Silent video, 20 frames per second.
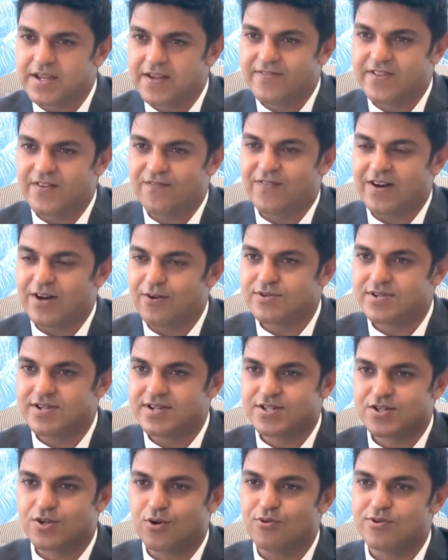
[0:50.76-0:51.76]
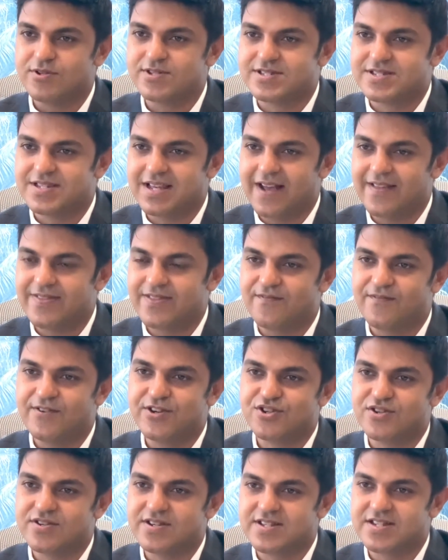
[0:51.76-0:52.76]
If the founder's goals and the
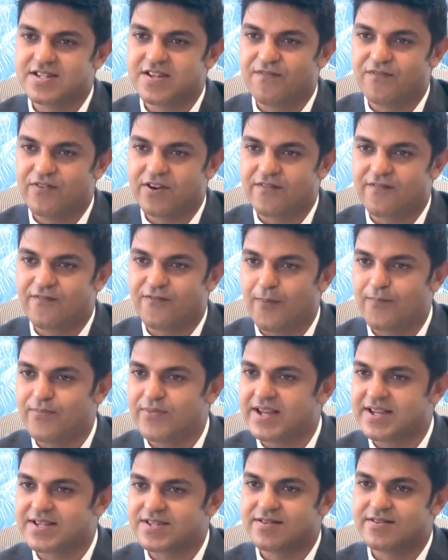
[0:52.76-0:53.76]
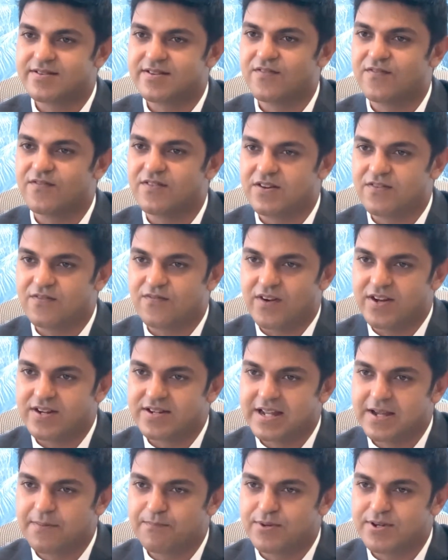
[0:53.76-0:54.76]
vision is different from the external
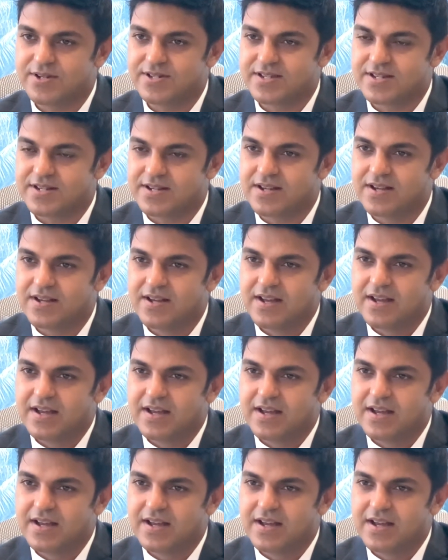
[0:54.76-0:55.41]
funding person,